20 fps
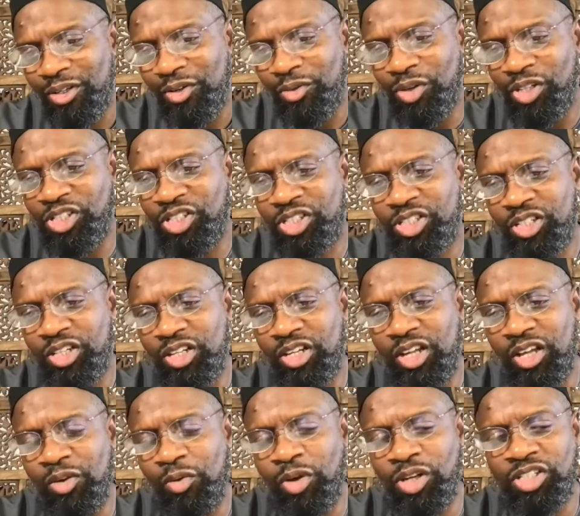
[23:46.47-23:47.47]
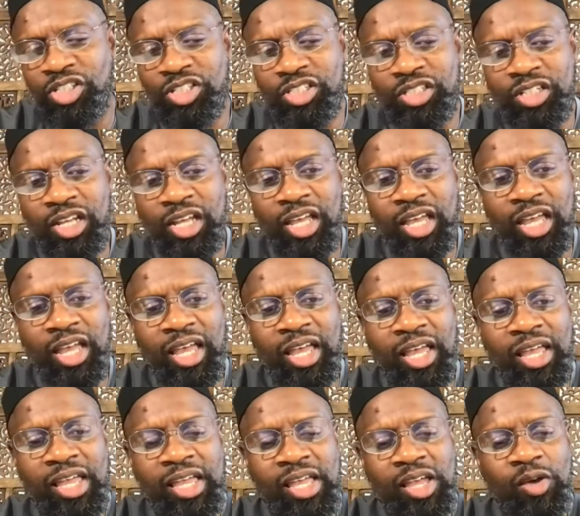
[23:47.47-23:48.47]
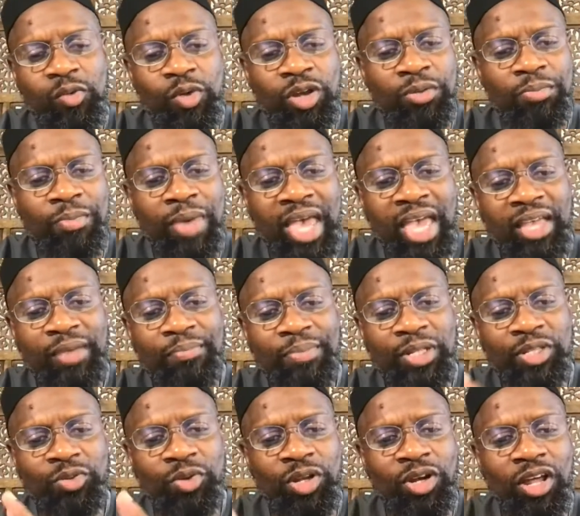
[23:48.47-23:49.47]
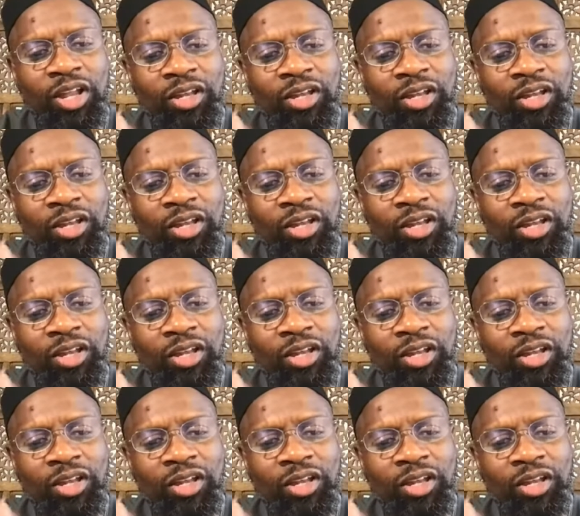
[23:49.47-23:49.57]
which would make between